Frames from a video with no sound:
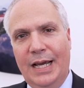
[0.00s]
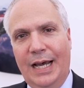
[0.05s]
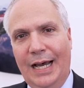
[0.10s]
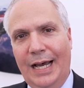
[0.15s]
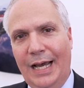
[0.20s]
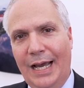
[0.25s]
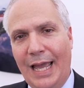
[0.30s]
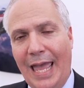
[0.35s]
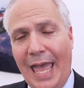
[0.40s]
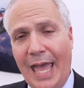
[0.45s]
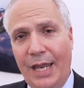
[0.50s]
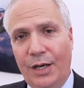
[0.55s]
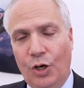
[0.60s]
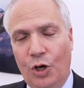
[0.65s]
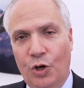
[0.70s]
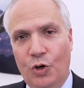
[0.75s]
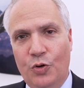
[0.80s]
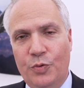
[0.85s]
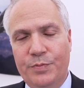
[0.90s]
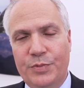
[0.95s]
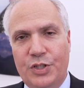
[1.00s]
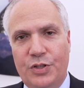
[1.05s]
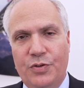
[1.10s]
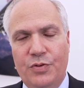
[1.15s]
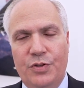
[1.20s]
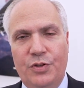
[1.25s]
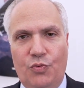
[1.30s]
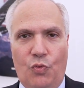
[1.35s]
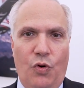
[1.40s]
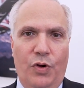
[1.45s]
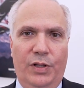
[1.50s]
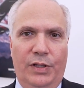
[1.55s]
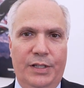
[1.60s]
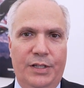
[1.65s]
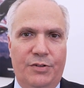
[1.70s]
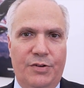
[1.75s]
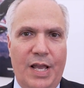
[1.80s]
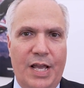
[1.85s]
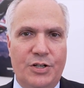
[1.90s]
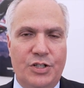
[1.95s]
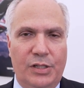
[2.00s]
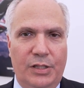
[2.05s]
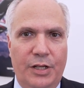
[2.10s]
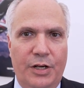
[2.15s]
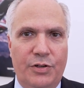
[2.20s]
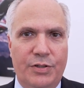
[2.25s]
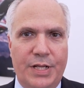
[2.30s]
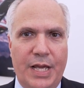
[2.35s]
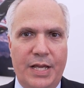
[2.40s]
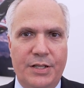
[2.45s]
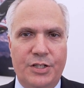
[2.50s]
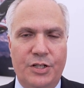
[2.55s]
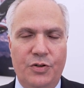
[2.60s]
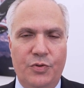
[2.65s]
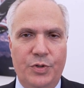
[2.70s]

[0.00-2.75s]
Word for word: uh, and home to the Royal International Air Tattoo,